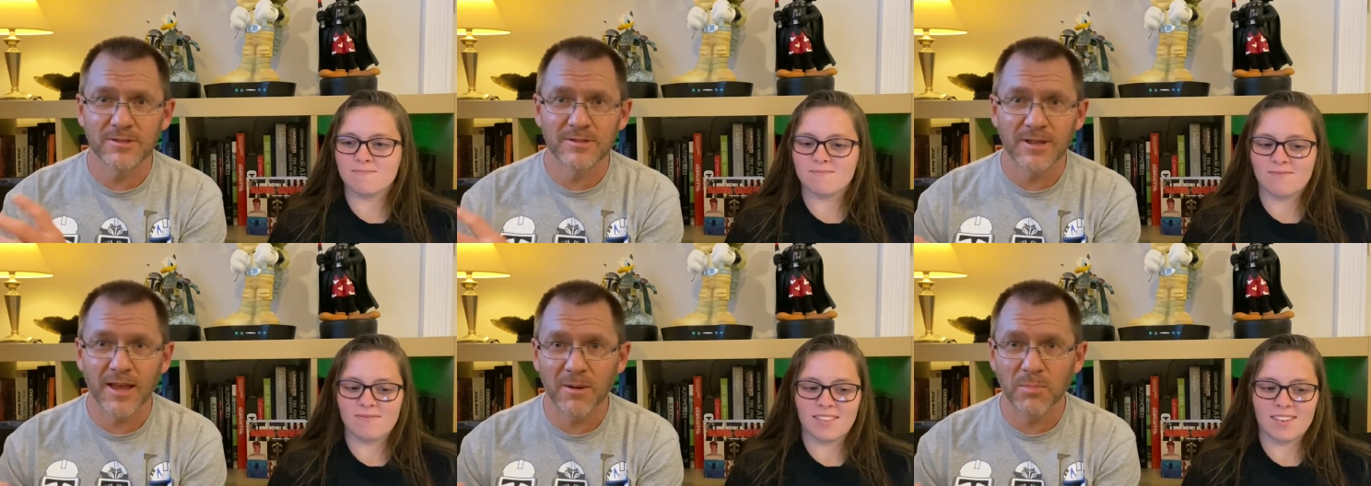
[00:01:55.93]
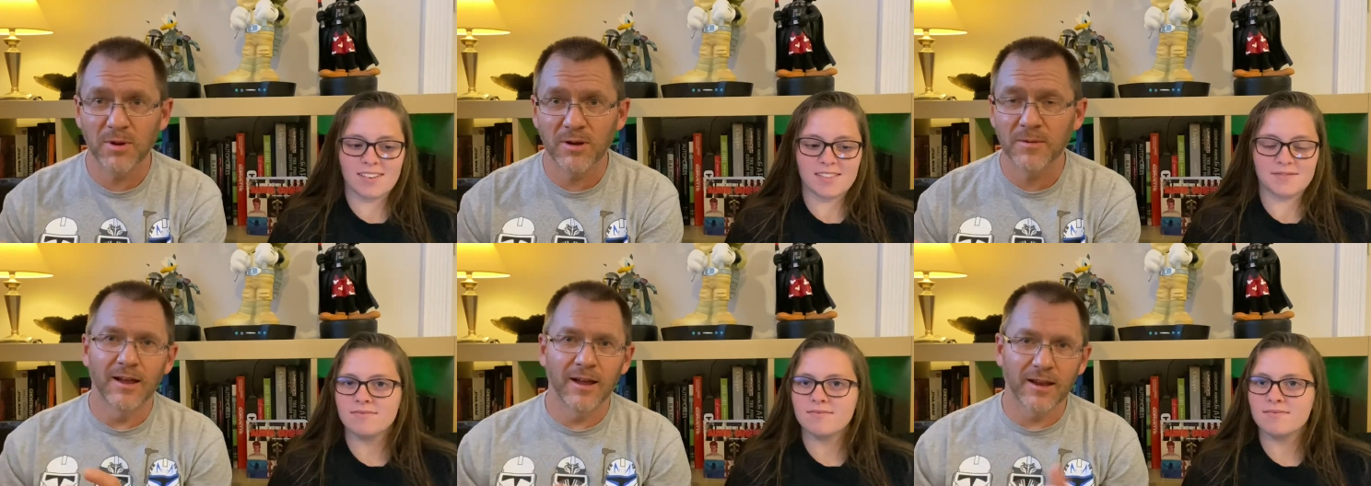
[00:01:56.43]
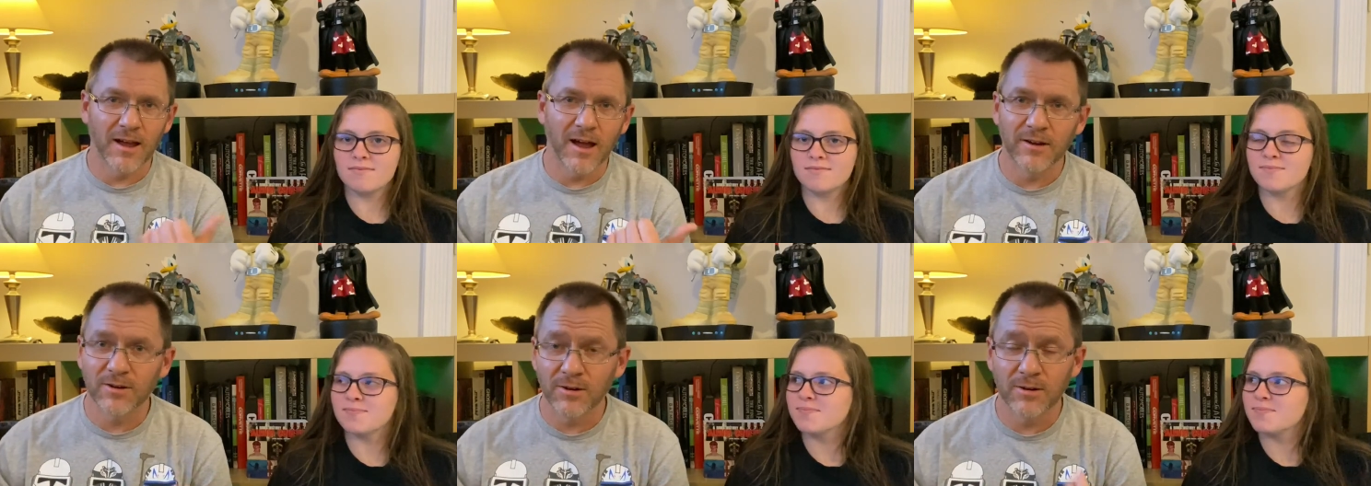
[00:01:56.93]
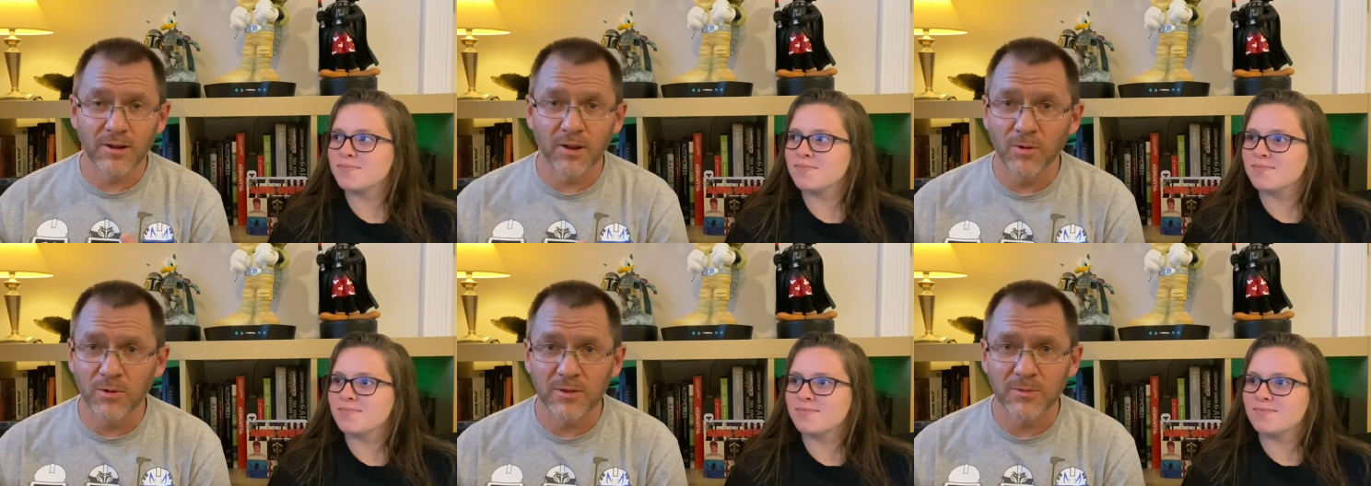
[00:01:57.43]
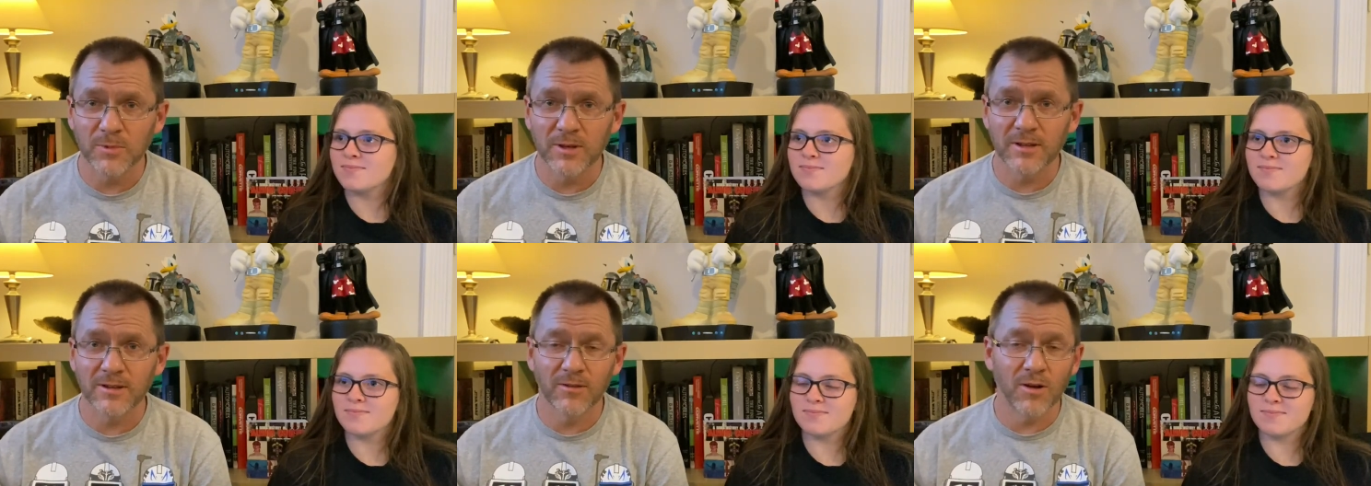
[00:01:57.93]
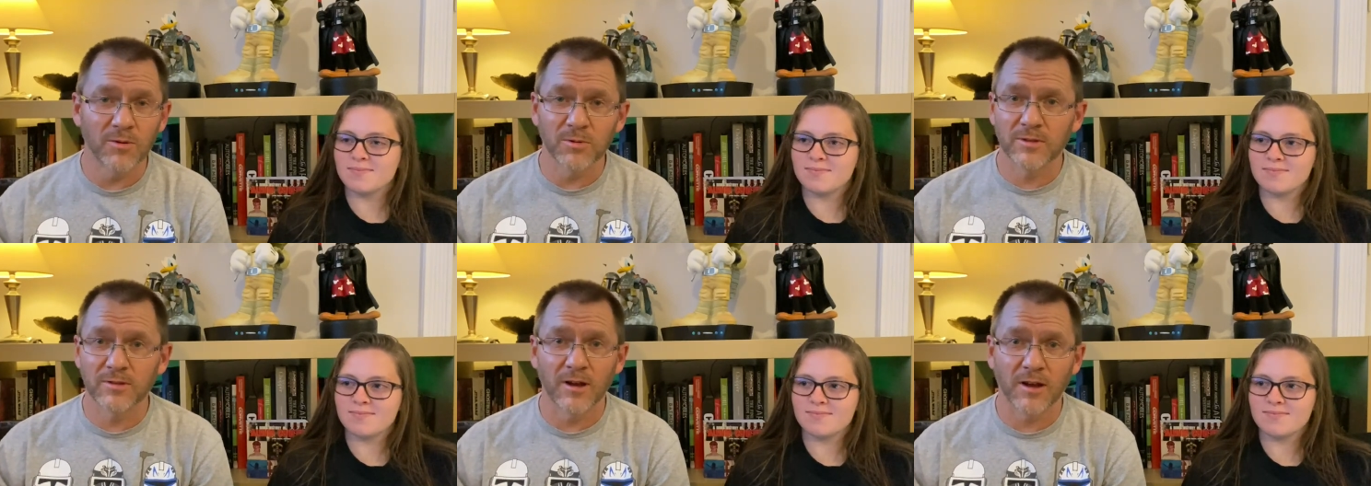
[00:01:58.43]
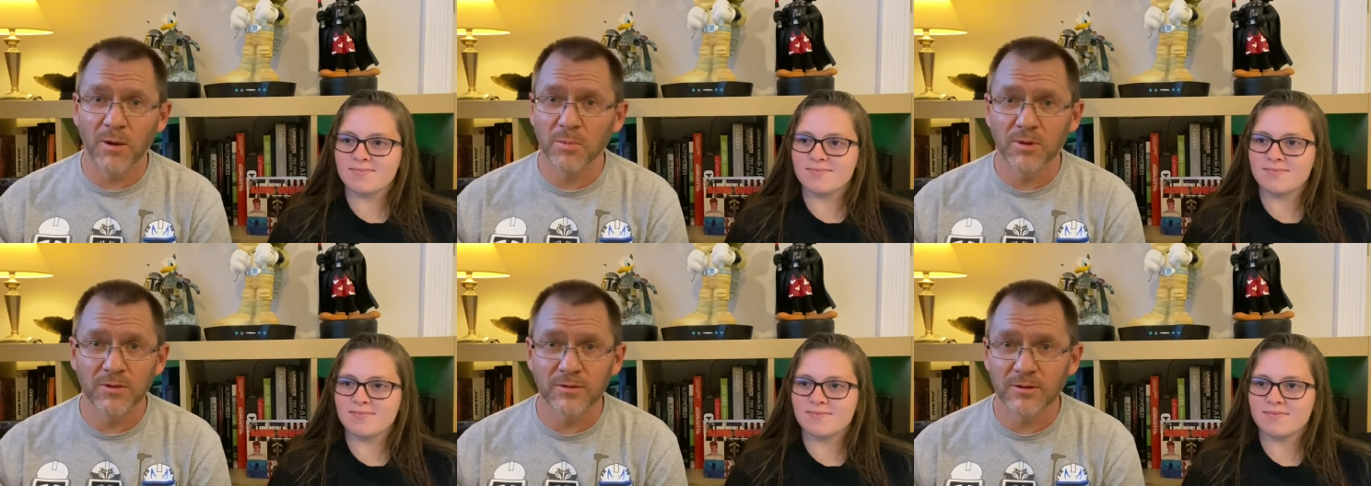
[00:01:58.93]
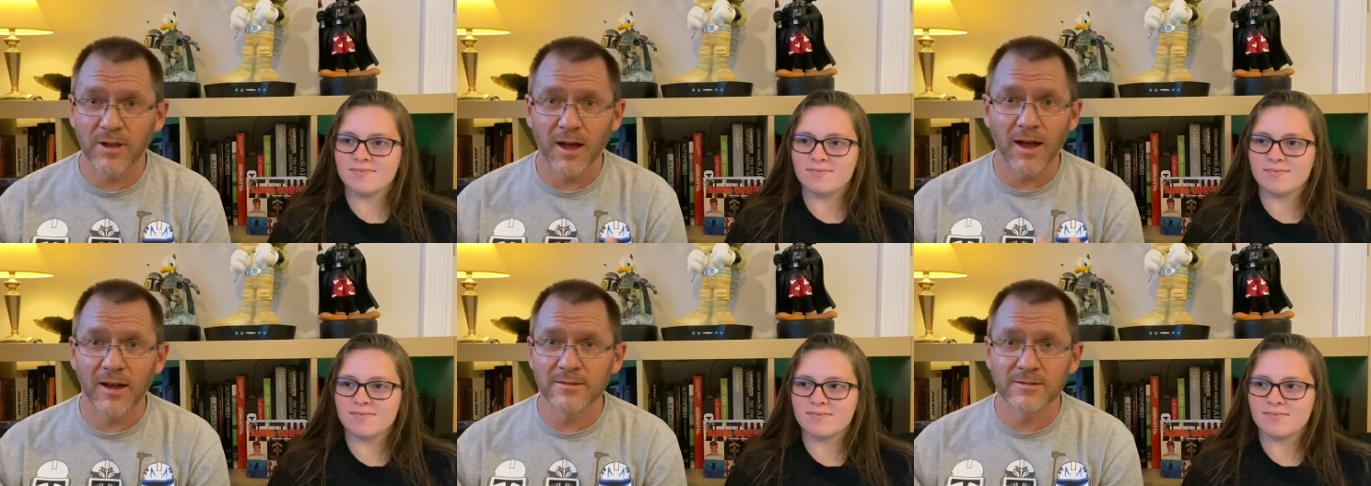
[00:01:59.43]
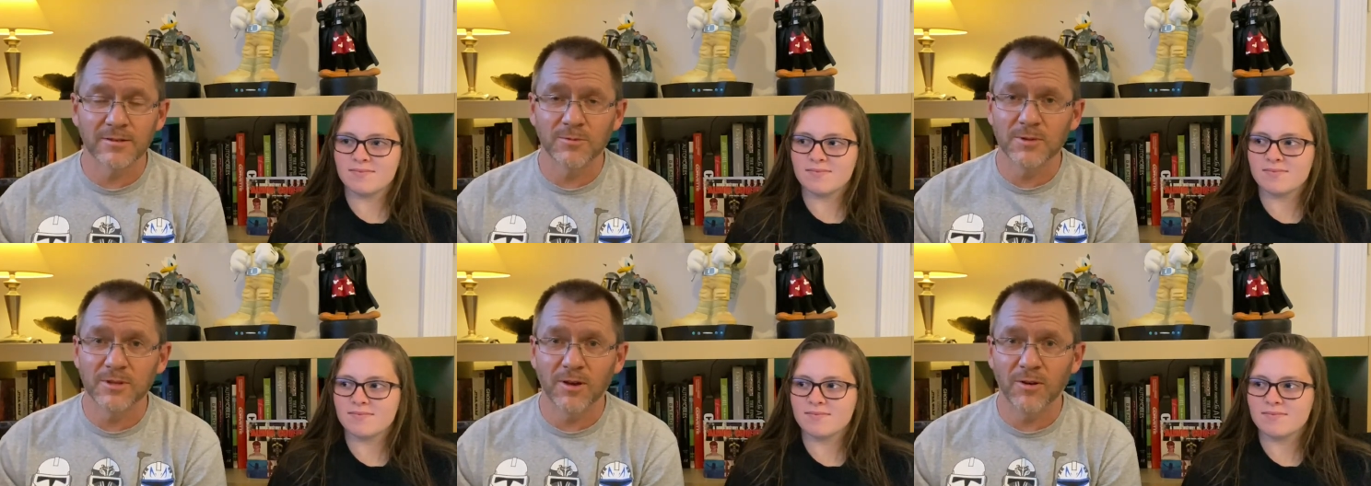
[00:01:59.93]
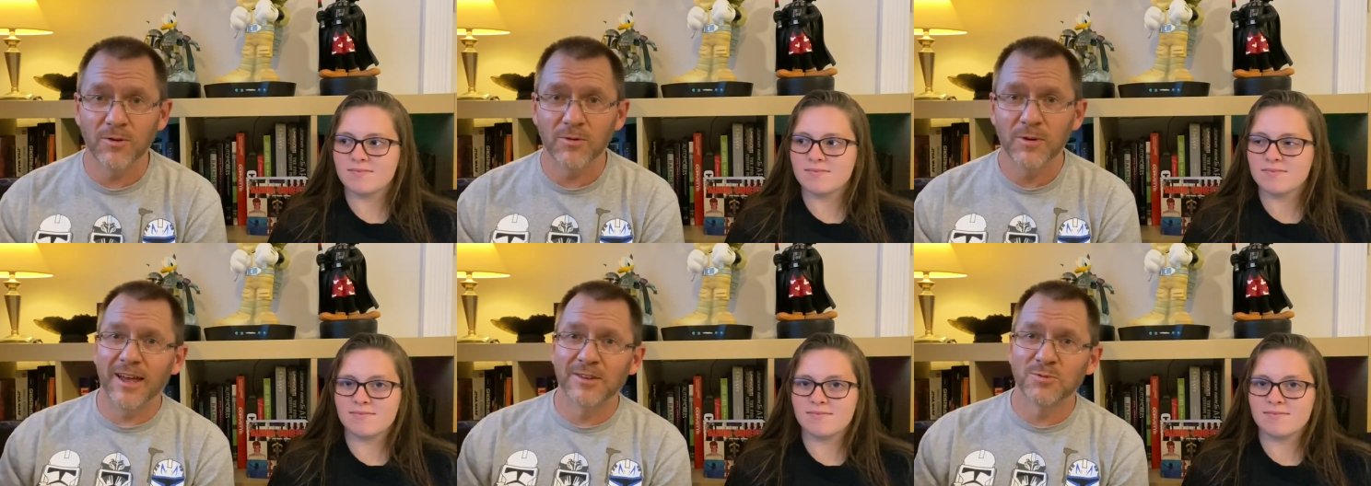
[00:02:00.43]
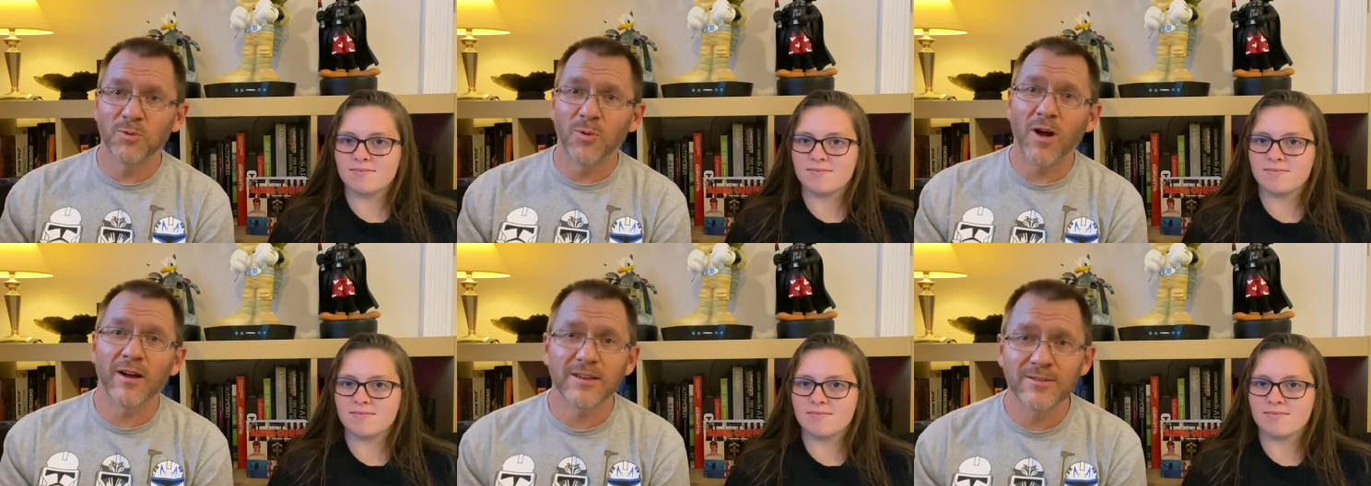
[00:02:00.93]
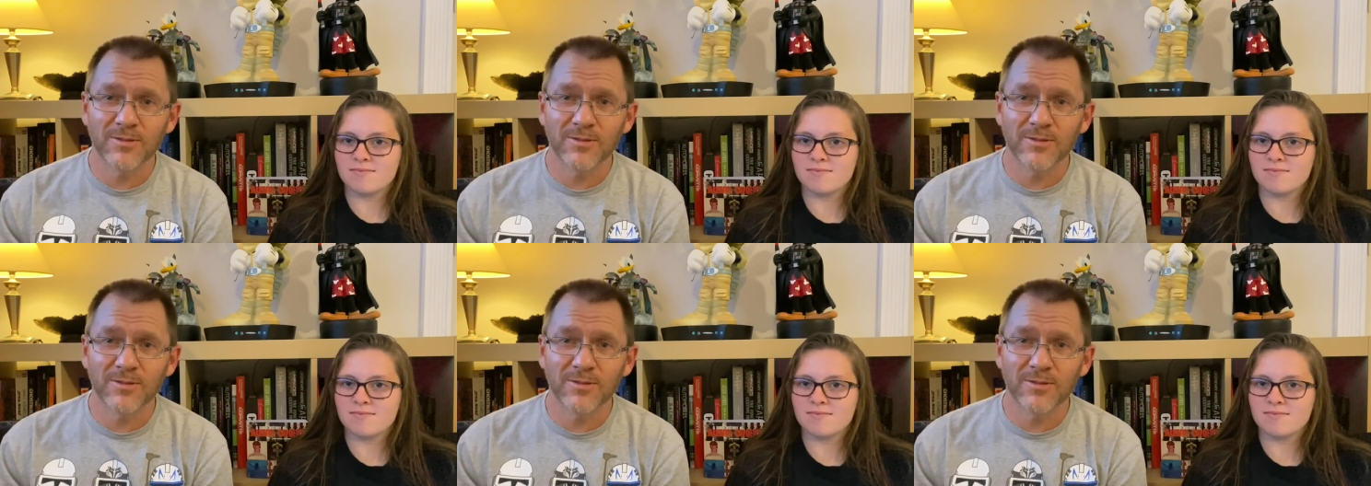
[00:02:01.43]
Speaker 1: in Tampa. I conned her to go with me along with a couple other guys that we know. As we're walking